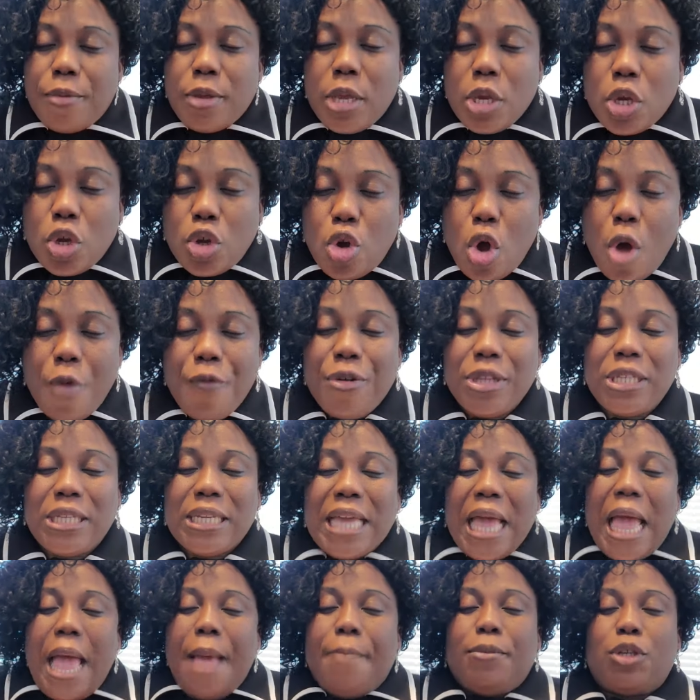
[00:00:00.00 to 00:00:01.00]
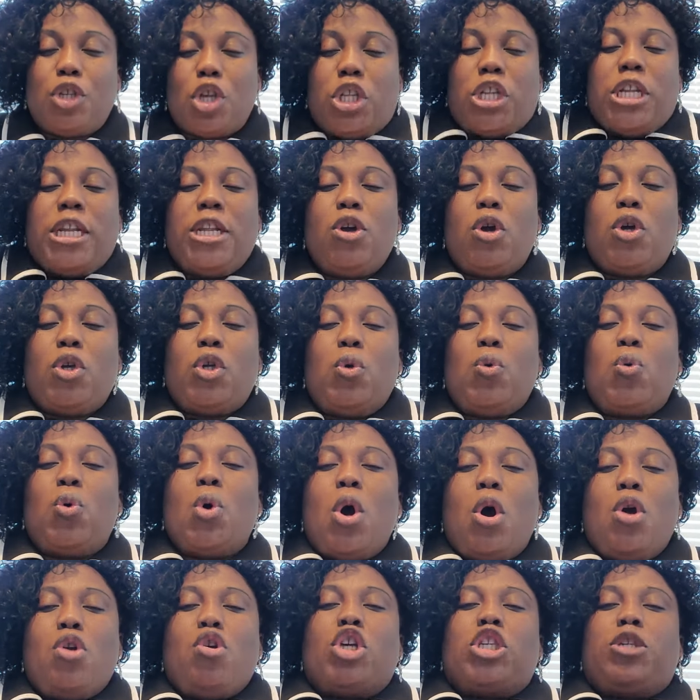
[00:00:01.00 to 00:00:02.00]
a comfort comes suddenly on you,
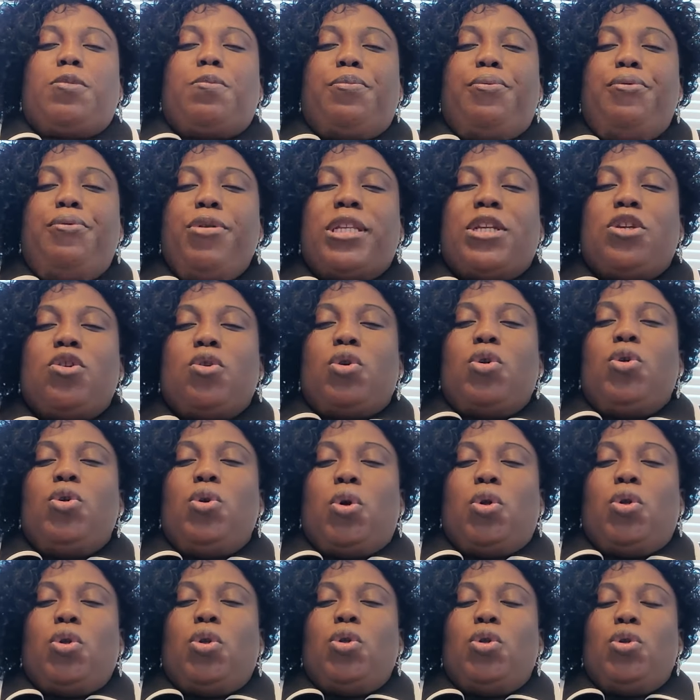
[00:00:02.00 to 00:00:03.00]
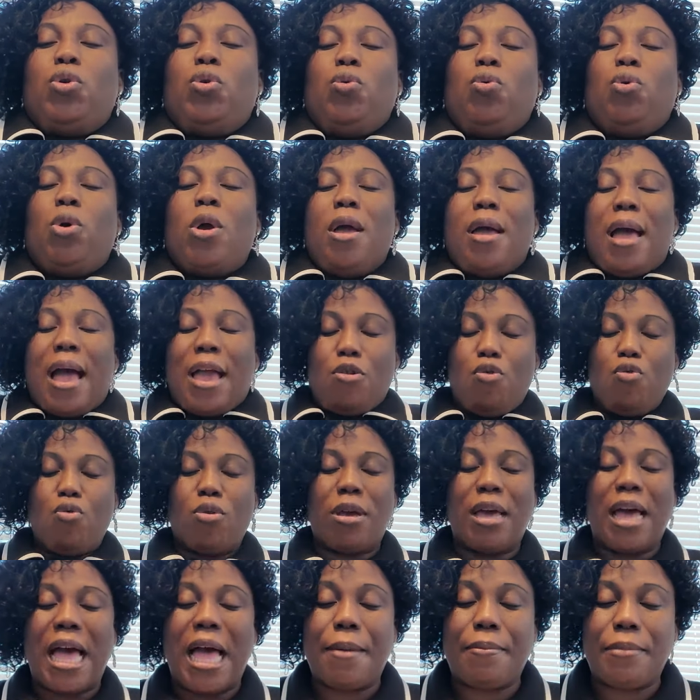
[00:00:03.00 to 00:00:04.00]
on your spirit and on you, and you
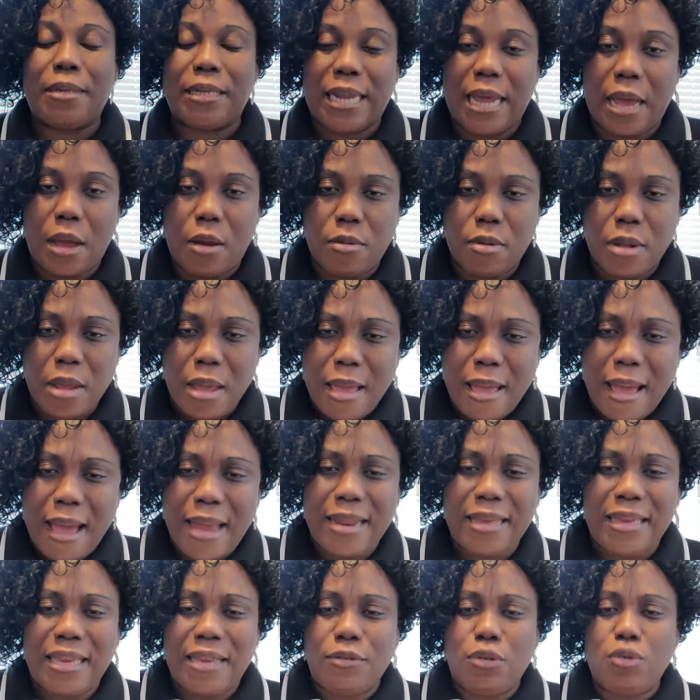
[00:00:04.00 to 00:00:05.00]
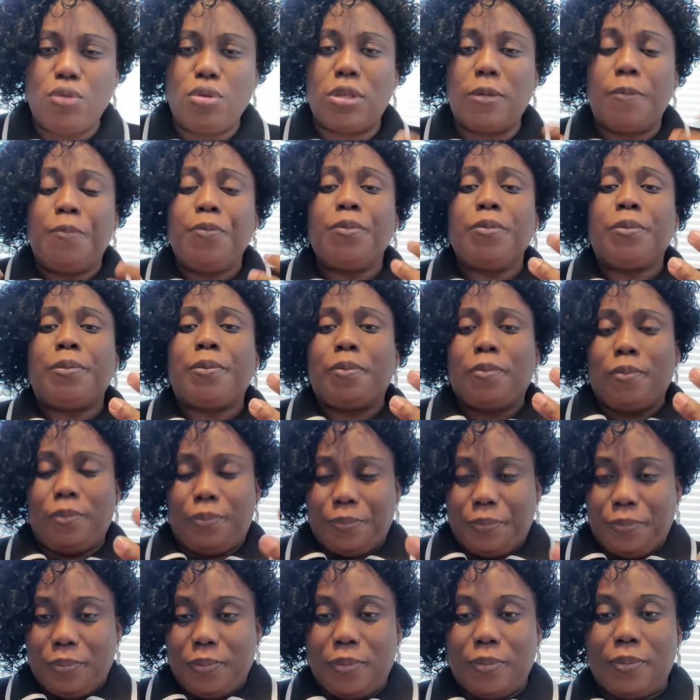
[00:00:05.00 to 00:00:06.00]
calm down. And it gives
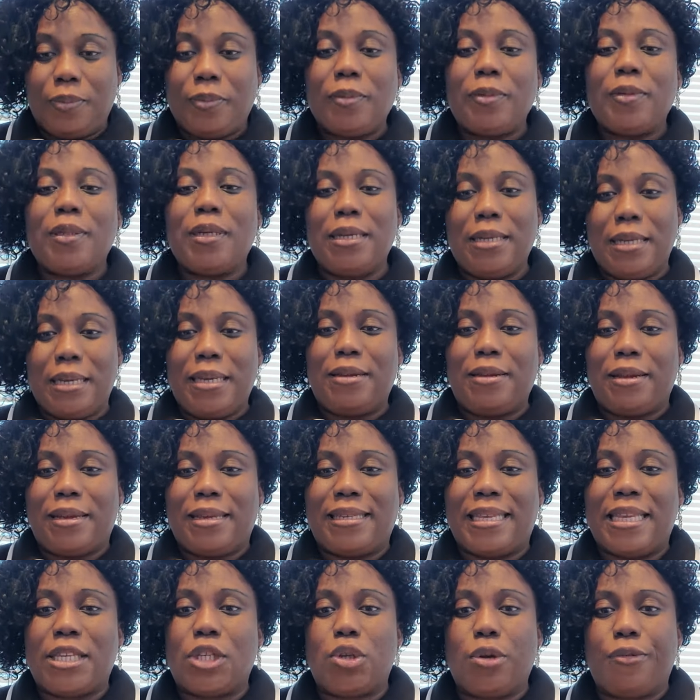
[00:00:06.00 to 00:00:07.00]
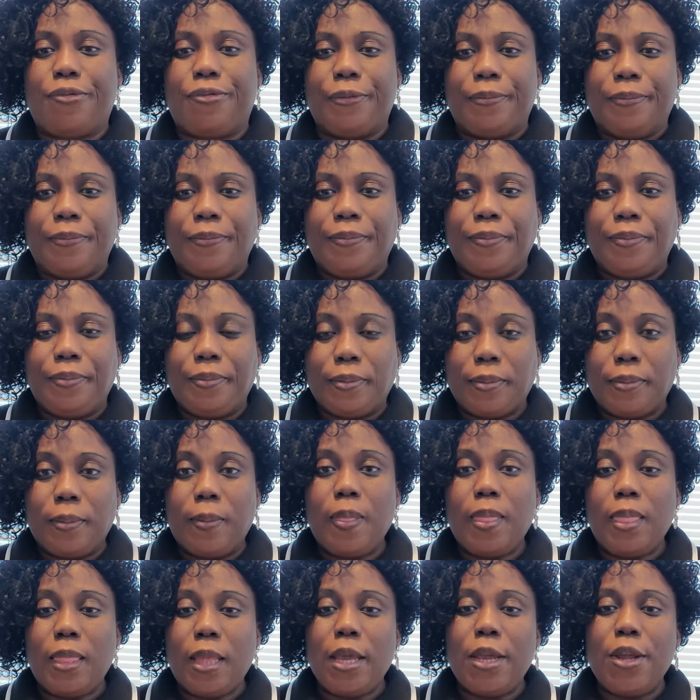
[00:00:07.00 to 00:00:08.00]
you a sense of,
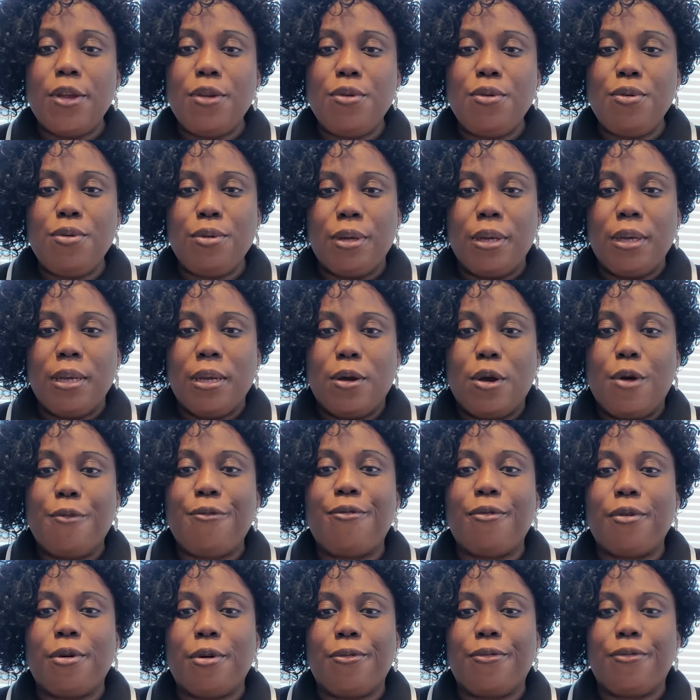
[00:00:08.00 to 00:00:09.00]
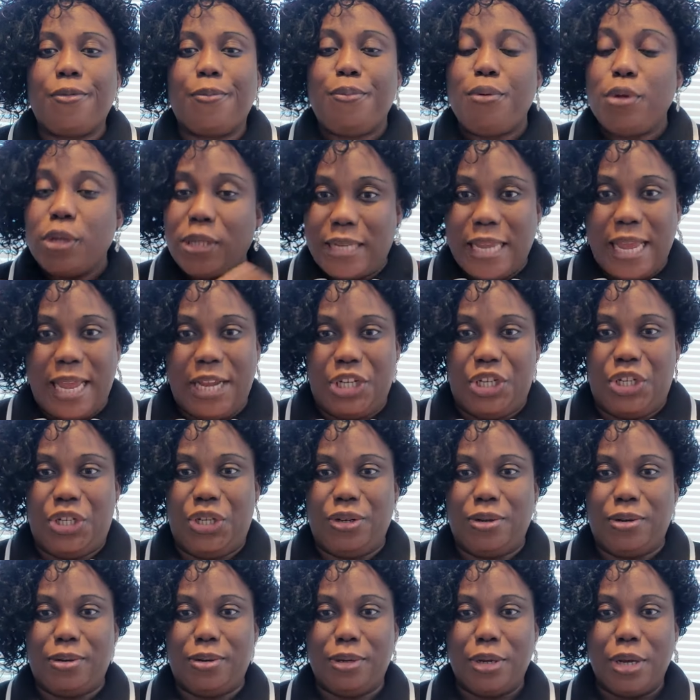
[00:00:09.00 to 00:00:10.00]
you know, of
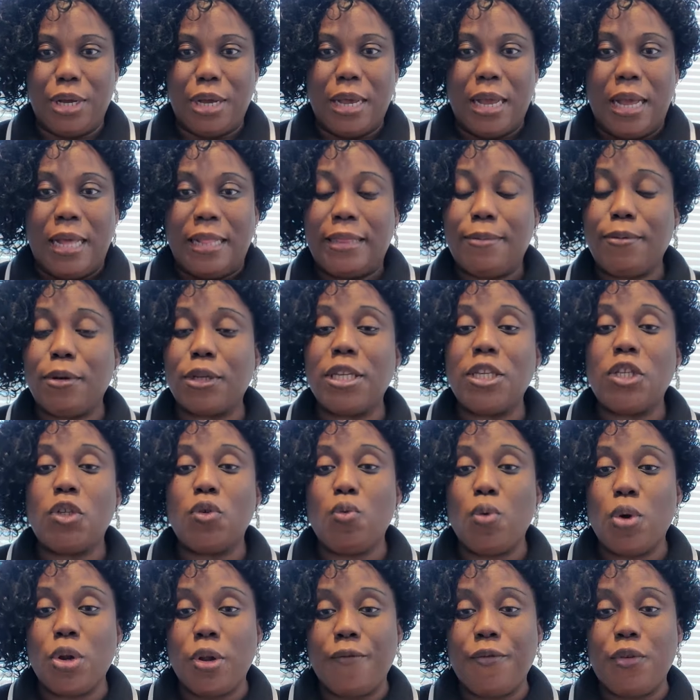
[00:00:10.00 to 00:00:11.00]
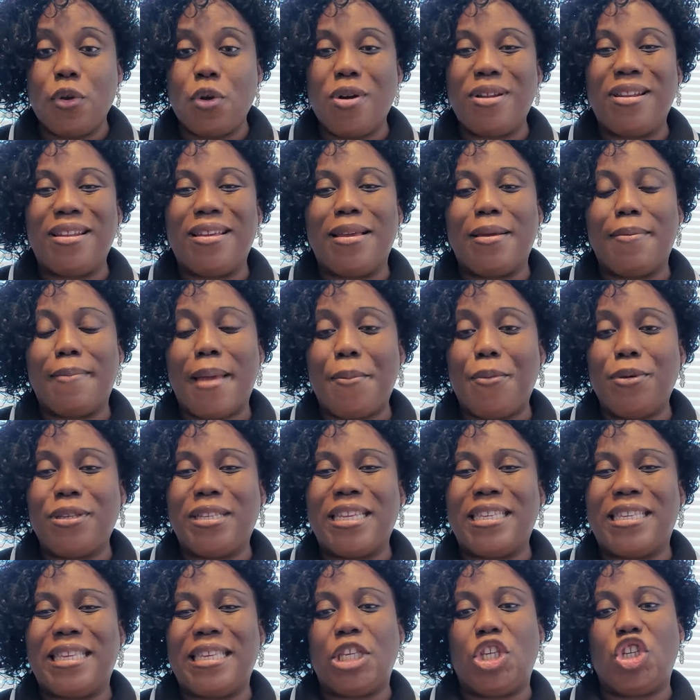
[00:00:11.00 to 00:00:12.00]
protection. Because this word of God, Bible
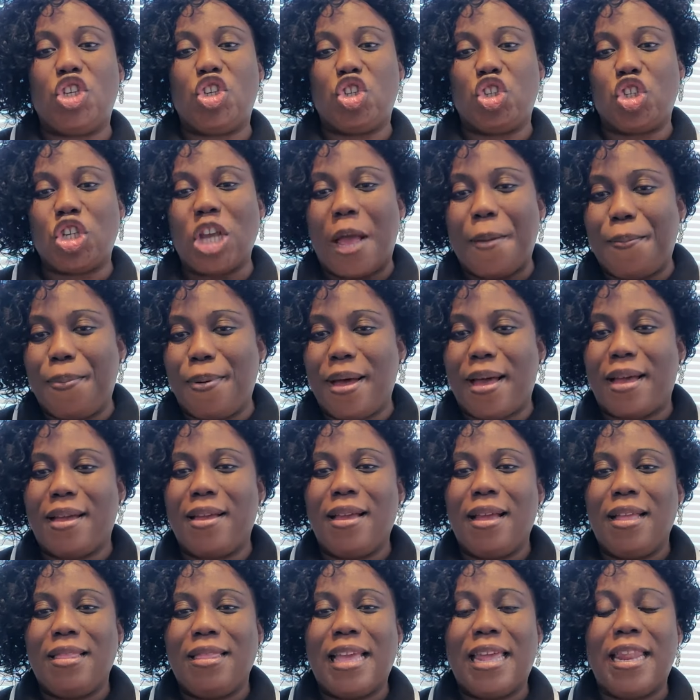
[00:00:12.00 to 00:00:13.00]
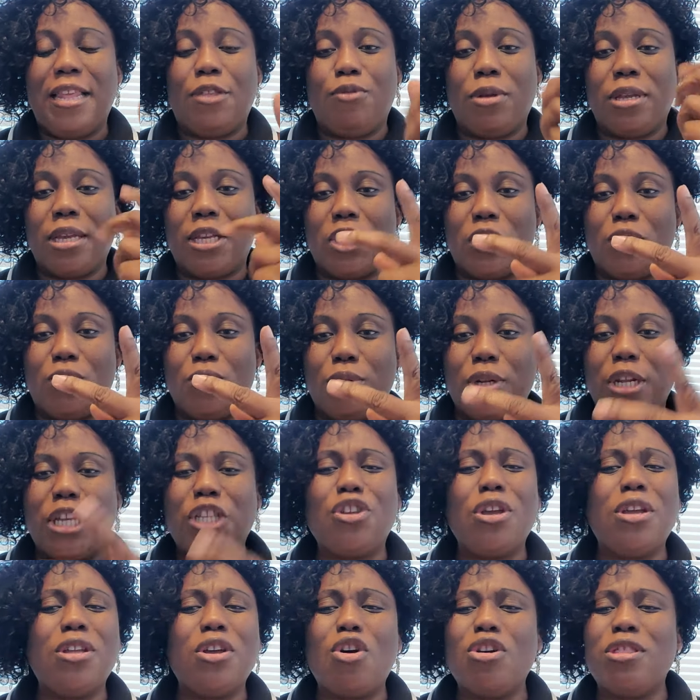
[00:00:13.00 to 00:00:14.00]
says, is sharper than a two-edged sword.
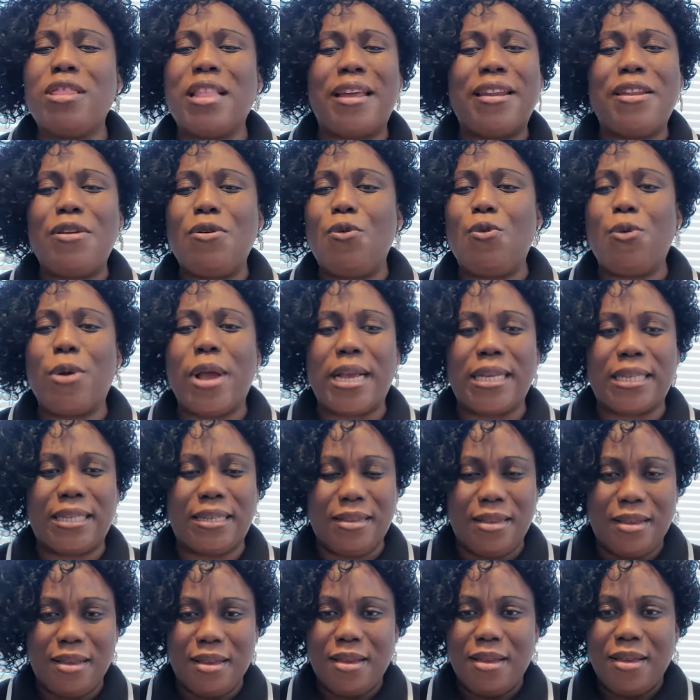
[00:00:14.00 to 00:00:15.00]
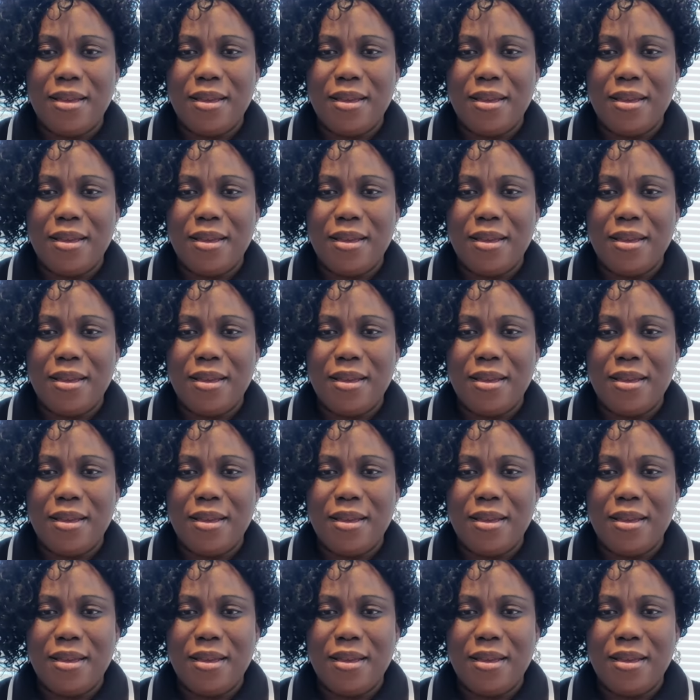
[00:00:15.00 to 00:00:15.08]
It's not ordinary words.